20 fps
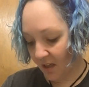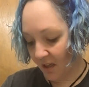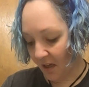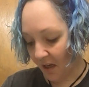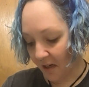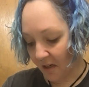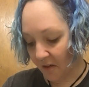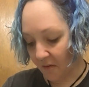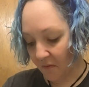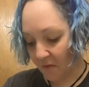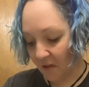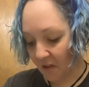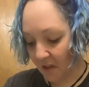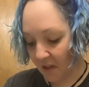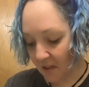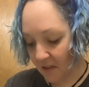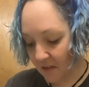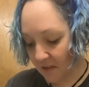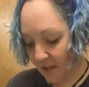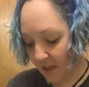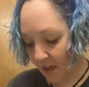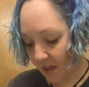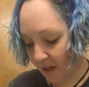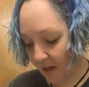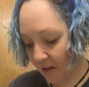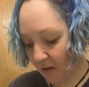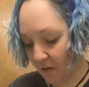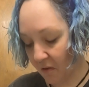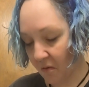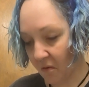I didn't realize
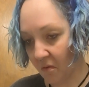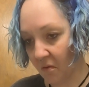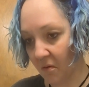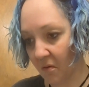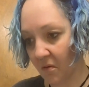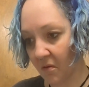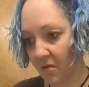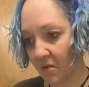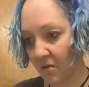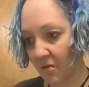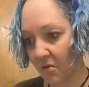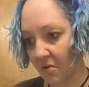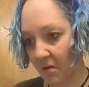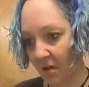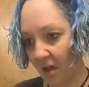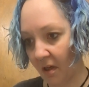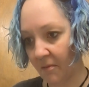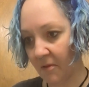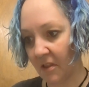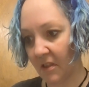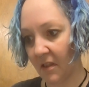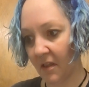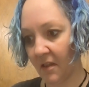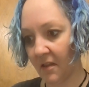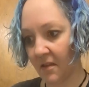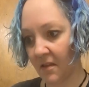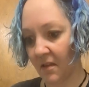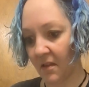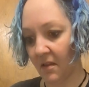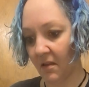how
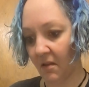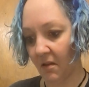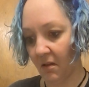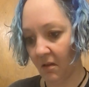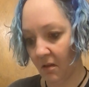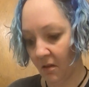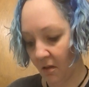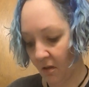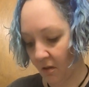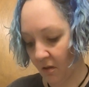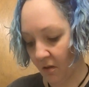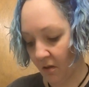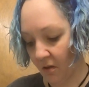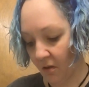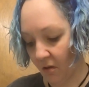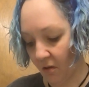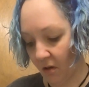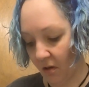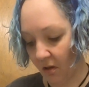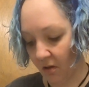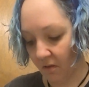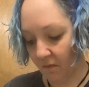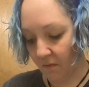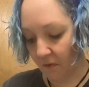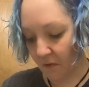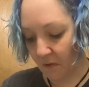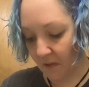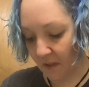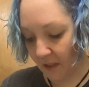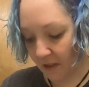traumatizing all of
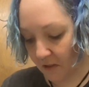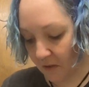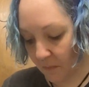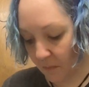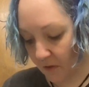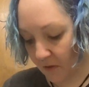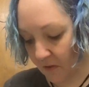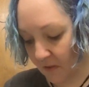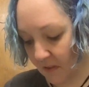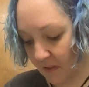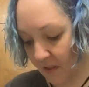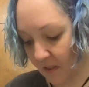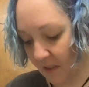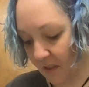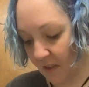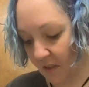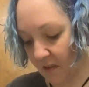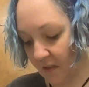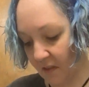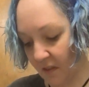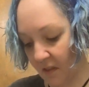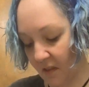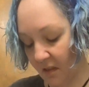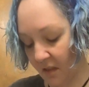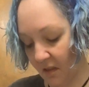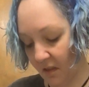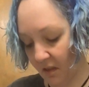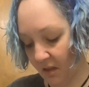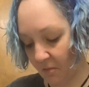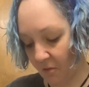those hospital stays and the
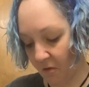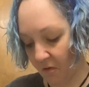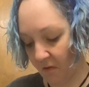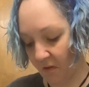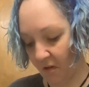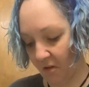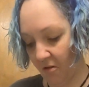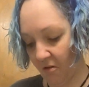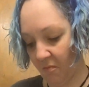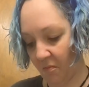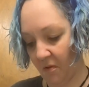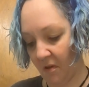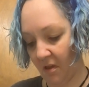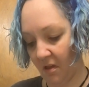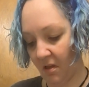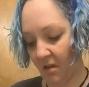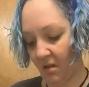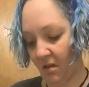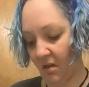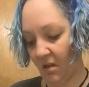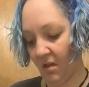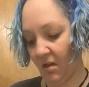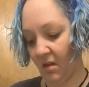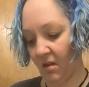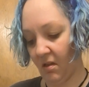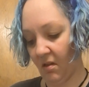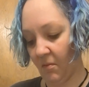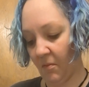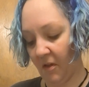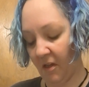chemotherapy
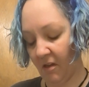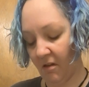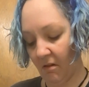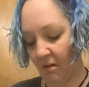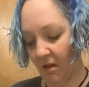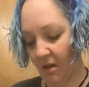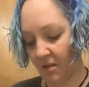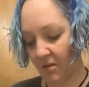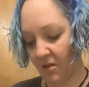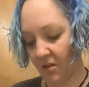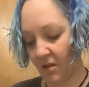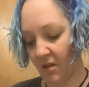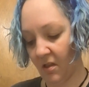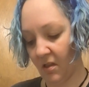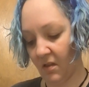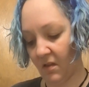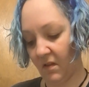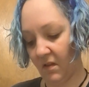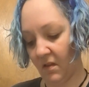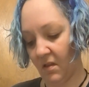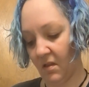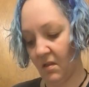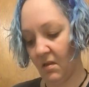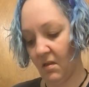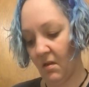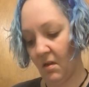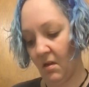and the biologics and